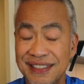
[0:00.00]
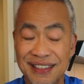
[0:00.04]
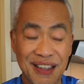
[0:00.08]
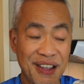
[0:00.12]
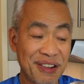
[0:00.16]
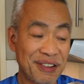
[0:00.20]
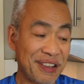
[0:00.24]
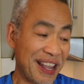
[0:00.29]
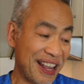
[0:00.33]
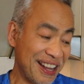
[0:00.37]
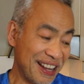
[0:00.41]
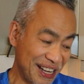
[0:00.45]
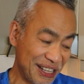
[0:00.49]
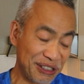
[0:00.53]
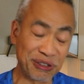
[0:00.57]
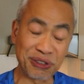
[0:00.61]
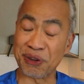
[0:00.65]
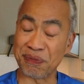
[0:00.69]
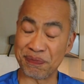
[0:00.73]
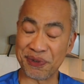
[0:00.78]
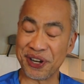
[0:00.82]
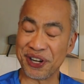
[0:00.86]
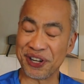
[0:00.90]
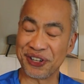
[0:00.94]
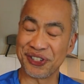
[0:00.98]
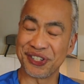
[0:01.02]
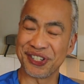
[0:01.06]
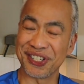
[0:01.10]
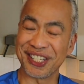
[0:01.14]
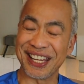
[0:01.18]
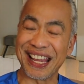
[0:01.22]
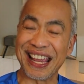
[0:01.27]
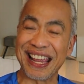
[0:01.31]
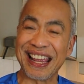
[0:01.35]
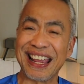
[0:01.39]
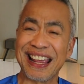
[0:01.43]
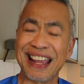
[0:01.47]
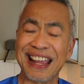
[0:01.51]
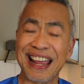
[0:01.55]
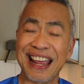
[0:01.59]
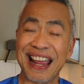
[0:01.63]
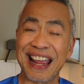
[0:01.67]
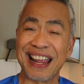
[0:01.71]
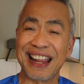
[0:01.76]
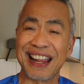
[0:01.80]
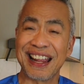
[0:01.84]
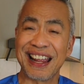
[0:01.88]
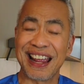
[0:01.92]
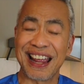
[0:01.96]
Okay, into the fridge.
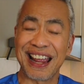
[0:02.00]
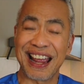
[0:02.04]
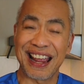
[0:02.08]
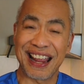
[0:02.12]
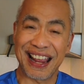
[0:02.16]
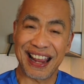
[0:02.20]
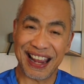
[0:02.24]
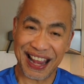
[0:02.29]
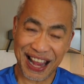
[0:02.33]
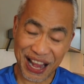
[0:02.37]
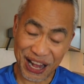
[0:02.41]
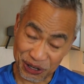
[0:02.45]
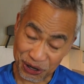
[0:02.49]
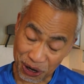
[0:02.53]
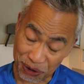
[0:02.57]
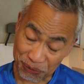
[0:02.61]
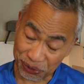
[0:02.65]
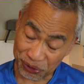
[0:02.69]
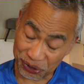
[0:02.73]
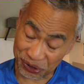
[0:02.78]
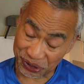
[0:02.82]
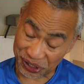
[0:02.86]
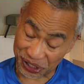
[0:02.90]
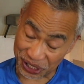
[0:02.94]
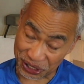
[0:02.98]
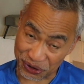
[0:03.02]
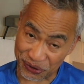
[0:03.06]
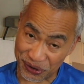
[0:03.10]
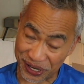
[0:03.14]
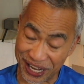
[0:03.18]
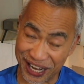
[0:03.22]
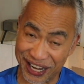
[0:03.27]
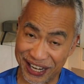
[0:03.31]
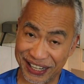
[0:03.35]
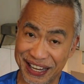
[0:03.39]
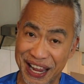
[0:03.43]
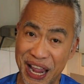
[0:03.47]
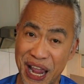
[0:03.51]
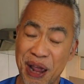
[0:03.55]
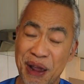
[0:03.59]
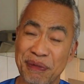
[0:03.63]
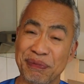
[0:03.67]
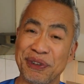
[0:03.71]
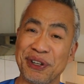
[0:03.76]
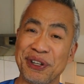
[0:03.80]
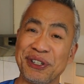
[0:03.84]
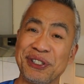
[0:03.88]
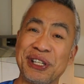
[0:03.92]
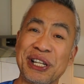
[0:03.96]
I hope to see you again
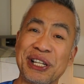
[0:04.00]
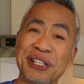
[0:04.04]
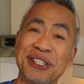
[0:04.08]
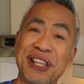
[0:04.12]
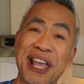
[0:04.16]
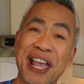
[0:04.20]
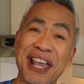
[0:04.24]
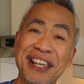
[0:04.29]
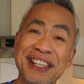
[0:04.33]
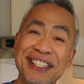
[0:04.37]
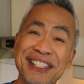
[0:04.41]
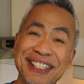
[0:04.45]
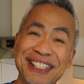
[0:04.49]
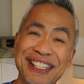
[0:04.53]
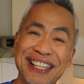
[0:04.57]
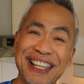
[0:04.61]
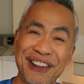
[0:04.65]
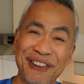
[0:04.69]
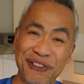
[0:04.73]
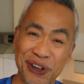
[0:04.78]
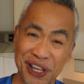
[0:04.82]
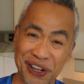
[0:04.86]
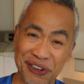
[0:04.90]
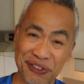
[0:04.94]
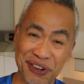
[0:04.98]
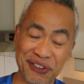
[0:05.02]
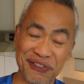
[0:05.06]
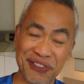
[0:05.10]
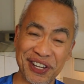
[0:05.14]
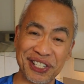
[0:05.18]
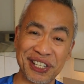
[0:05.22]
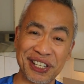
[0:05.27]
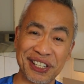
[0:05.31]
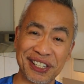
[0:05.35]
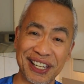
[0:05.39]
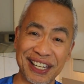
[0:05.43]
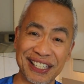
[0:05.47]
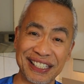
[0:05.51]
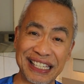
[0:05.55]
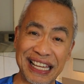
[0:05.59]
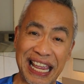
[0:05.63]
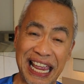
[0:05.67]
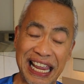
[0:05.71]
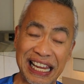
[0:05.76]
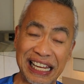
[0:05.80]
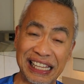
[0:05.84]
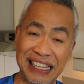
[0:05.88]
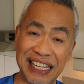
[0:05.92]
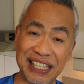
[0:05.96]
after 6 days. We'll revisit this
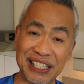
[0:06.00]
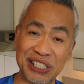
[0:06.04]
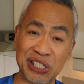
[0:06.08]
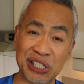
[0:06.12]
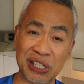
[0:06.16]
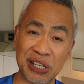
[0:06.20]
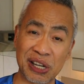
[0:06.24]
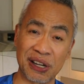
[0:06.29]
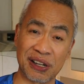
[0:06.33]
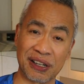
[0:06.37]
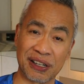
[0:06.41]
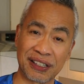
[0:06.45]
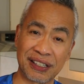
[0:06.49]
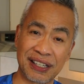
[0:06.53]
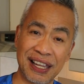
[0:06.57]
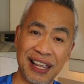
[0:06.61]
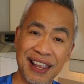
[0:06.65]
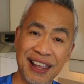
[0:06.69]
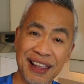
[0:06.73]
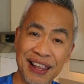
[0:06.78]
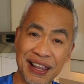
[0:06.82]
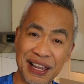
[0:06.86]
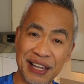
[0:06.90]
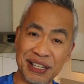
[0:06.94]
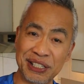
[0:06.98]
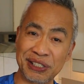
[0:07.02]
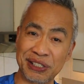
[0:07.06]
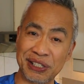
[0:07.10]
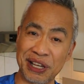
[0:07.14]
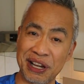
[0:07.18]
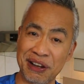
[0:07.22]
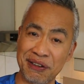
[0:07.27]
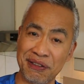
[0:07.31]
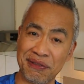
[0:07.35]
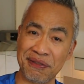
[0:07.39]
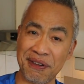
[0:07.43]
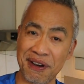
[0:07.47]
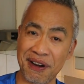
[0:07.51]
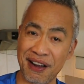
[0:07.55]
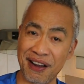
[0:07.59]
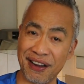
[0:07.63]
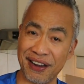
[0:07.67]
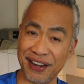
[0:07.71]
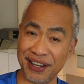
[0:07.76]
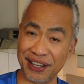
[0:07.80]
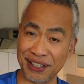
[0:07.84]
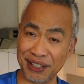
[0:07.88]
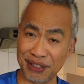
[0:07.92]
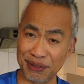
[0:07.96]
and let's cook
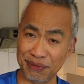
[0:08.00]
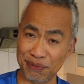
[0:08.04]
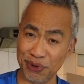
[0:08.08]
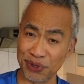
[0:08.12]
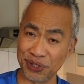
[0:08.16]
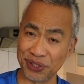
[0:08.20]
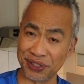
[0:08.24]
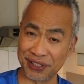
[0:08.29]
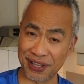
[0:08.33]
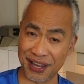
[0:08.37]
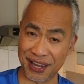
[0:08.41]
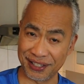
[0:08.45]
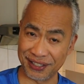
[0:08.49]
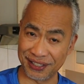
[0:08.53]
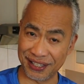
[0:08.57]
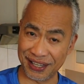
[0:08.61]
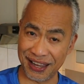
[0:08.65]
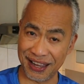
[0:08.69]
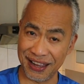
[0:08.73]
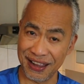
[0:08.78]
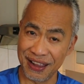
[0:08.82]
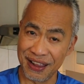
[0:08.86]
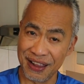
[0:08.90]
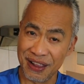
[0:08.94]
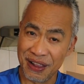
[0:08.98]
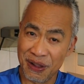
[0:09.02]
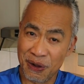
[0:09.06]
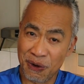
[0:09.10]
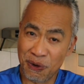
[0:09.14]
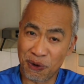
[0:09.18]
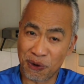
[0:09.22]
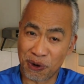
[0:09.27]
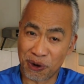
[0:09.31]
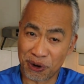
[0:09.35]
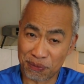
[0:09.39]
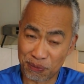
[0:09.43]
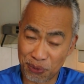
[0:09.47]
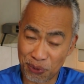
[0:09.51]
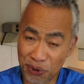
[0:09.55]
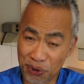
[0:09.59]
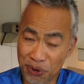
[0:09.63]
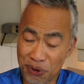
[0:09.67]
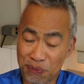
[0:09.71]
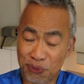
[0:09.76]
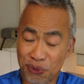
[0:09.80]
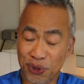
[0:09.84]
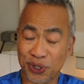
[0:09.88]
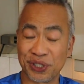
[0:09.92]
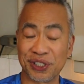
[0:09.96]
stir-fried mustasa or
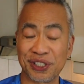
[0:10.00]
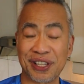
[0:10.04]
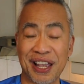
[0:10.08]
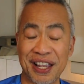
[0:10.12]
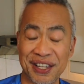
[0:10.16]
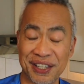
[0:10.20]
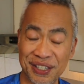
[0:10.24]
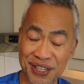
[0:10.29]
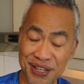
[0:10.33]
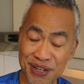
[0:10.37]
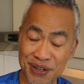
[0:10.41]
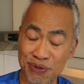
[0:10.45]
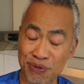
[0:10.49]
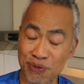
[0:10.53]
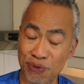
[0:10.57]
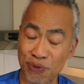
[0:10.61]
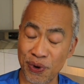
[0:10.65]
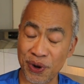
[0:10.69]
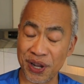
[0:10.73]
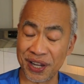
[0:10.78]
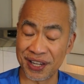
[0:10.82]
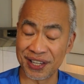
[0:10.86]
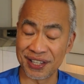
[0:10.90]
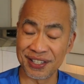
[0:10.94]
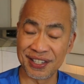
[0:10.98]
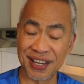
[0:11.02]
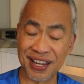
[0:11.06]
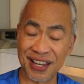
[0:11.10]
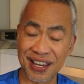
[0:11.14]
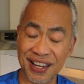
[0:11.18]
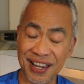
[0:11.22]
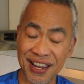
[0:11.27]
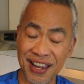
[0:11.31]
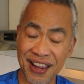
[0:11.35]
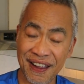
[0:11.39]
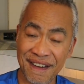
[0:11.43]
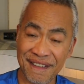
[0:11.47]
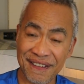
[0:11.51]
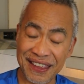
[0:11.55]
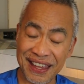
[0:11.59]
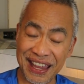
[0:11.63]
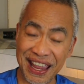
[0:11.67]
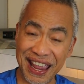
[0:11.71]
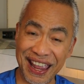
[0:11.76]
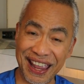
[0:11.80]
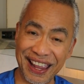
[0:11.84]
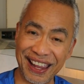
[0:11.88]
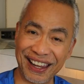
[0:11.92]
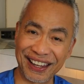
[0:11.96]
buro mustasa with
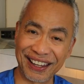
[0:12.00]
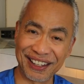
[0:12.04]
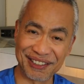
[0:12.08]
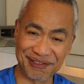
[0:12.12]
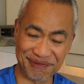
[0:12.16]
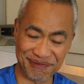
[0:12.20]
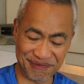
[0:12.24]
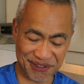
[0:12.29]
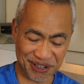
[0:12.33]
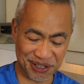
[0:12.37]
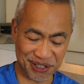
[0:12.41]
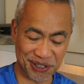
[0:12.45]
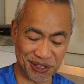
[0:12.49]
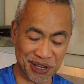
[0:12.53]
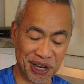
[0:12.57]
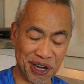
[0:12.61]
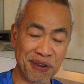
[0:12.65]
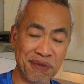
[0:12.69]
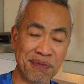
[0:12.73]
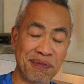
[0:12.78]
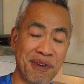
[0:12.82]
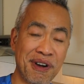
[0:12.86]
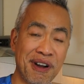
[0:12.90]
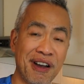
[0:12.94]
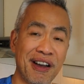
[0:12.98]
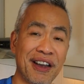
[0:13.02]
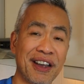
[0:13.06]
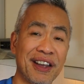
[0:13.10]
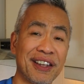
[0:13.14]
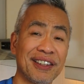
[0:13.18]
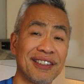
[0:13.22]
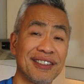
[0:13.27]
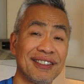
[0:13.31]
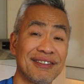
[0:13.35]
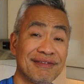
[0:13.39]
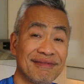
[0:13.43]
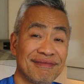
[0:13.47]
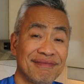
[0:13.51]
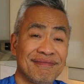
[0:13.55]
egg. Stir-fried